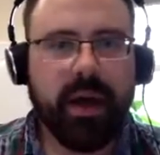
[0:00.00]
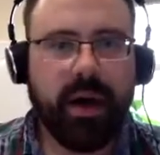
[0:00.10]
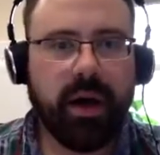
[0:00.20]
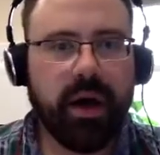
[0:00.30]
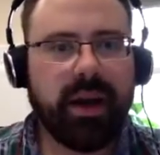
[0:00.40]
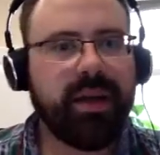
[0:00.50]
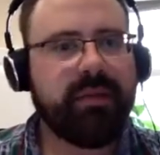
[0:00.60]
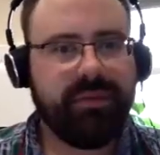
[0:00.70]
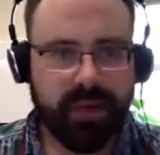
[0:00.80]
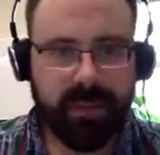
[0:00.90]
on
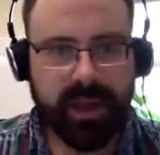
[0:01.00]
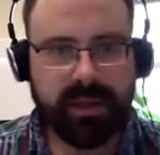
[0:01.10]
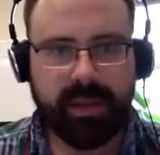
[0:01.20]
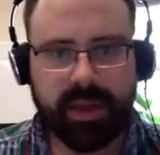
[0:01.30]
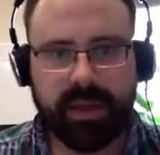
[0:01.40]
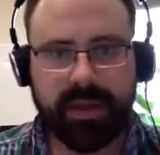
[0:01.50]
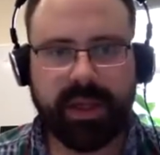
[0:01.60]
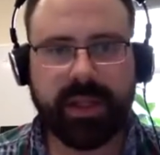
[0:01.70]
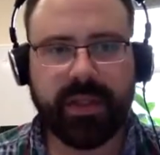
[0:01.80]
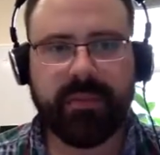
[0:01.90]
VBS
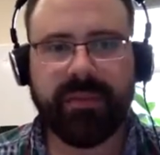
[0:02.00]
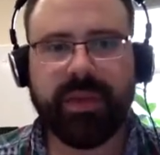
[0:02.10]
registration.